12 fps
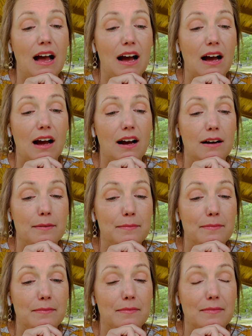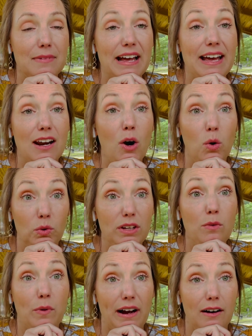And
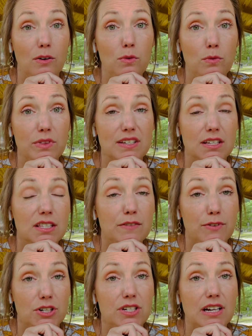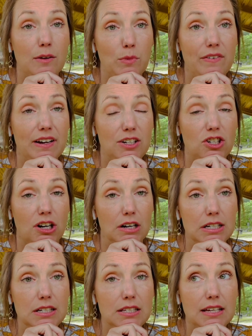holy wow, this is the first time we've had
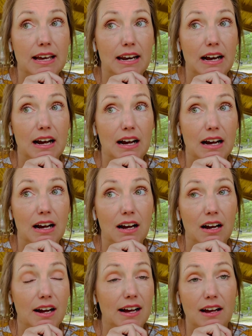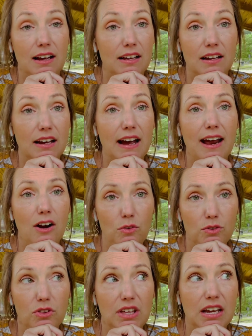dogs, and I don't
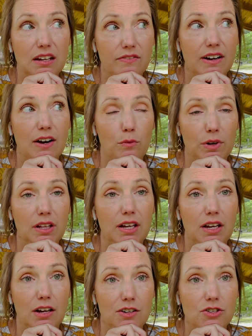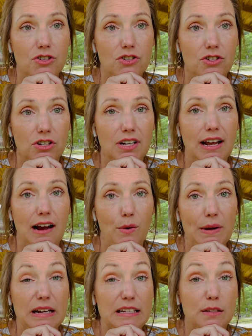think if I really understood how
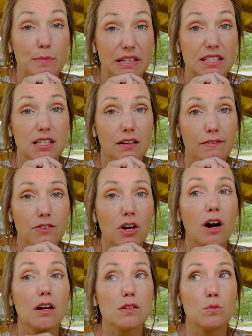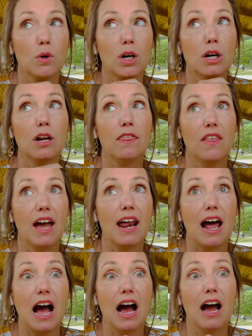expensive dogs were that
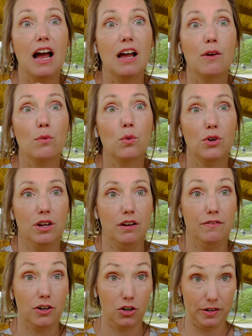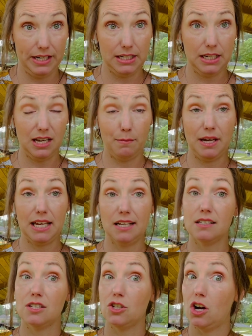I would have agreed to get my
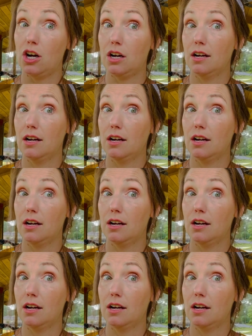kids a dog.